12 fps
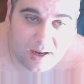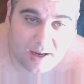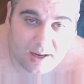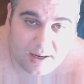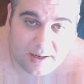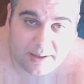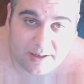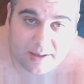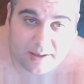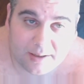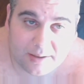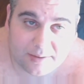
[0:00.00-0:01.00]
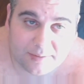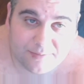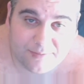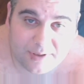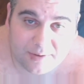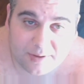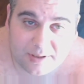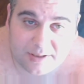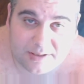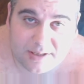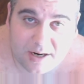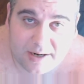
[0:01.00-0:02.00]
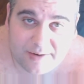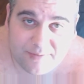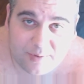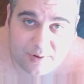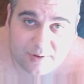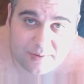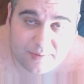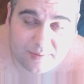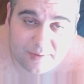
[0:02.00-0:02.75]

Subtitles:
I feel really sorry for